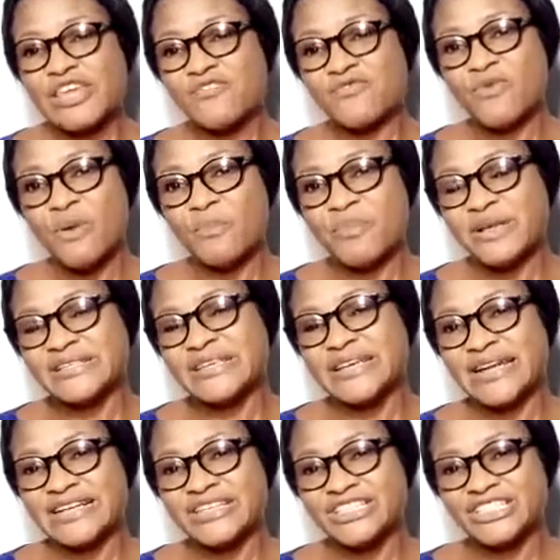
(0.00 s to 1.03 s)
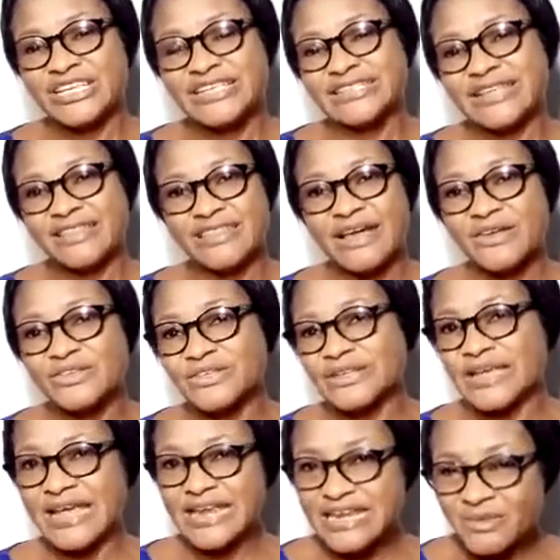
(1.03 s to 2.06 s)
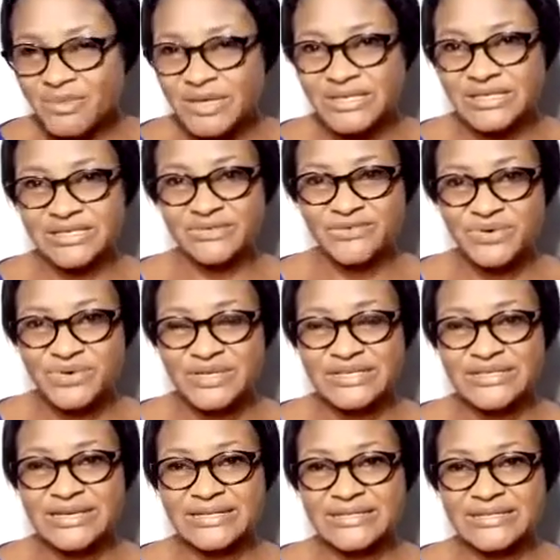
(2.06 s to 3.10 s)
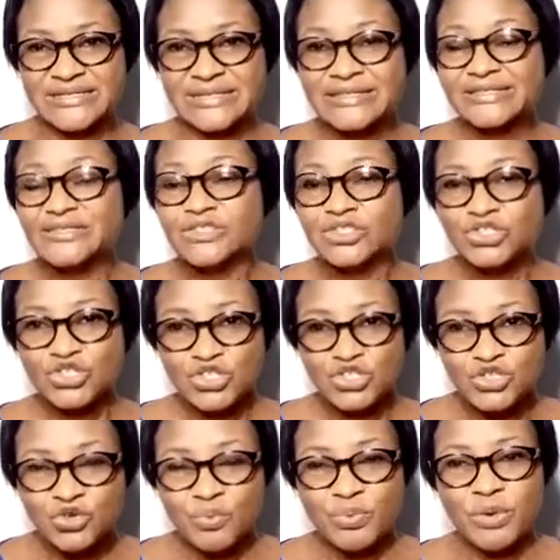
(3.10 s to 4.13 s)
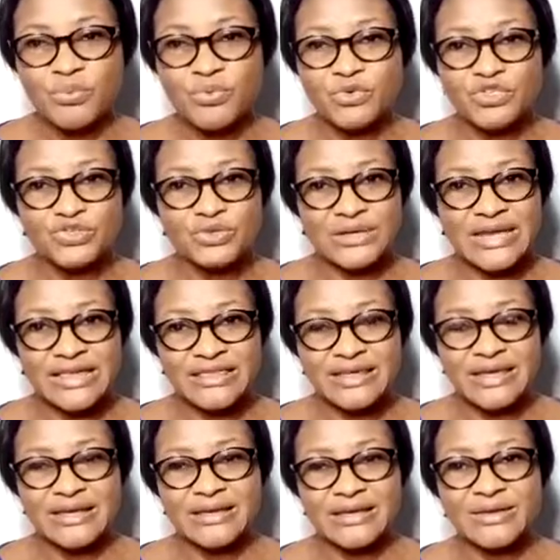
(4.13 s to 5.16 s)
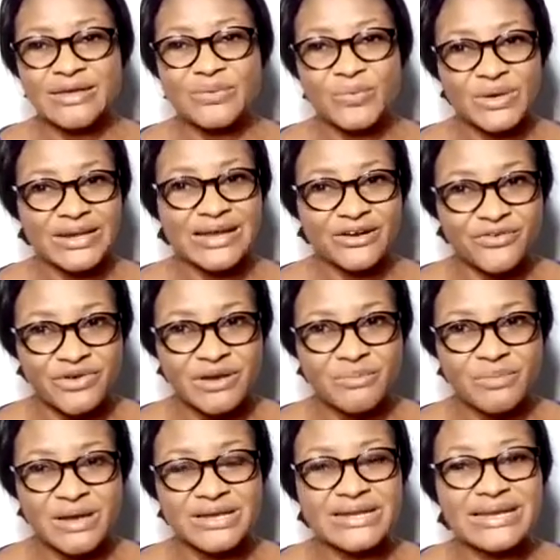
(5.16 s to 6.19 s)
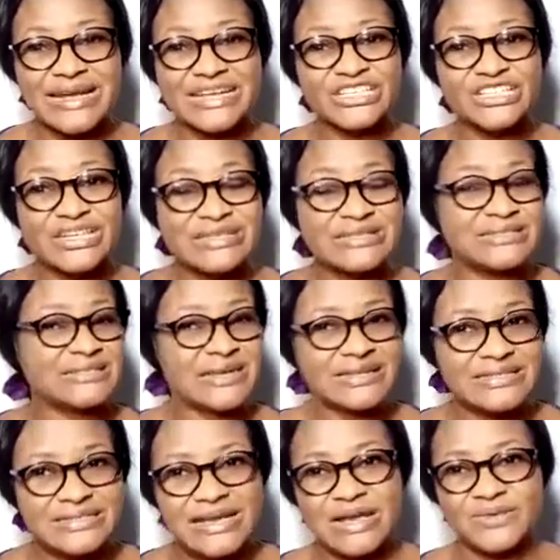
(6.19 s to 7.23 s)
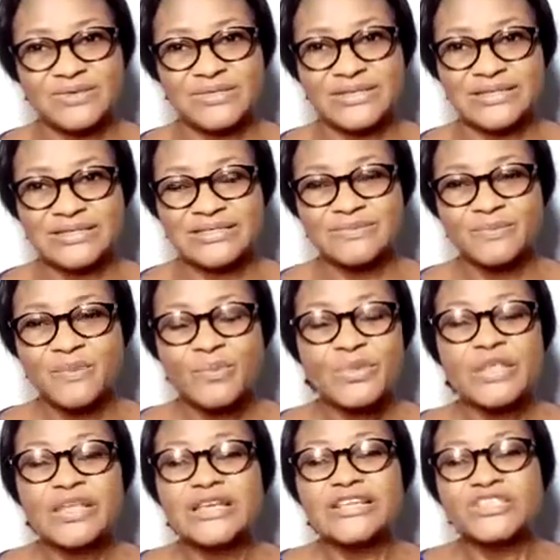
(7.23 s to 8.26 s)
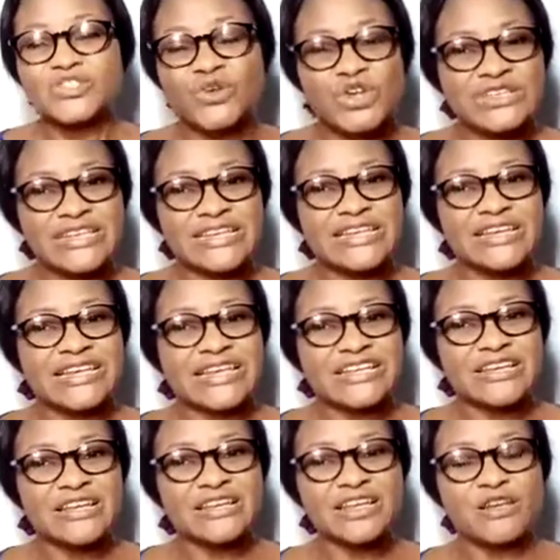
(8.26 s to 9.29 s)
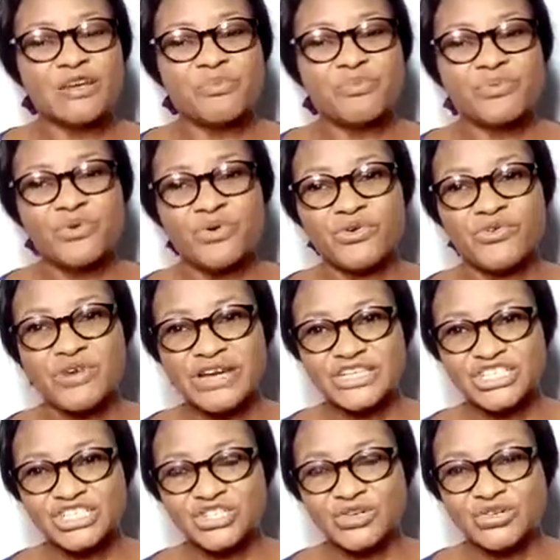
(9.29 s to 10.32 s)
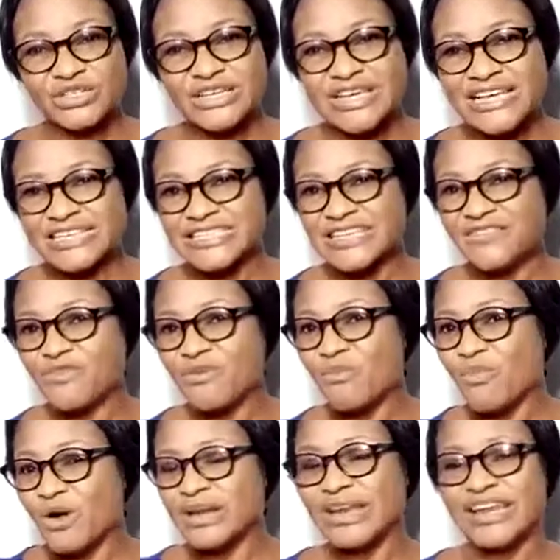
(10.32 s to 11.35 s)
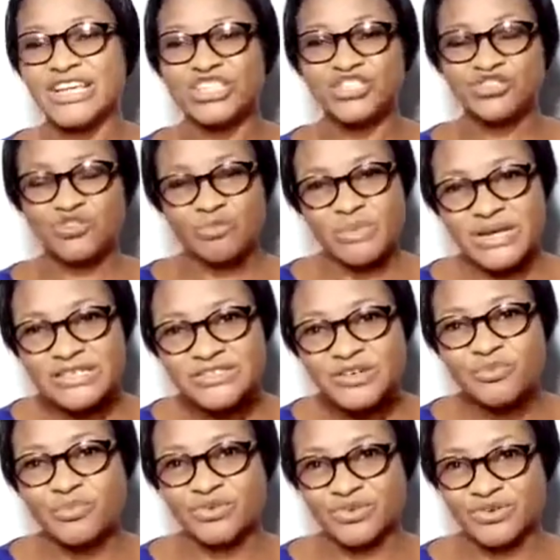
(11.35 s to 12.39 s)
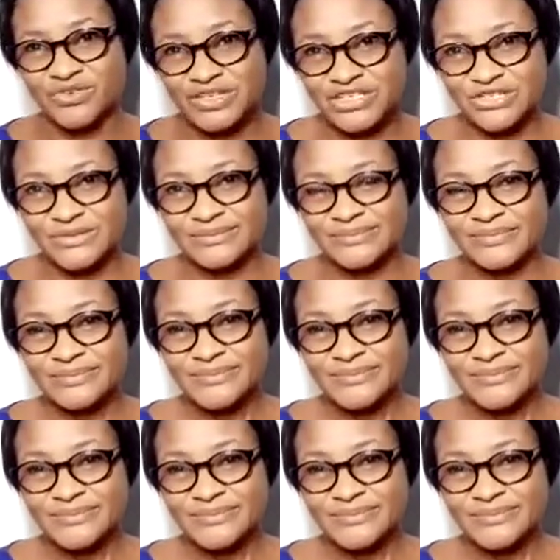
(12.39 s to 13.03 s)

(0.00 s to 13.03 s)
one person can chase 1,000 enemies, for instance, two people together with agreement, they can chase 10,000. So you see, the progression is even more than a geometric progression.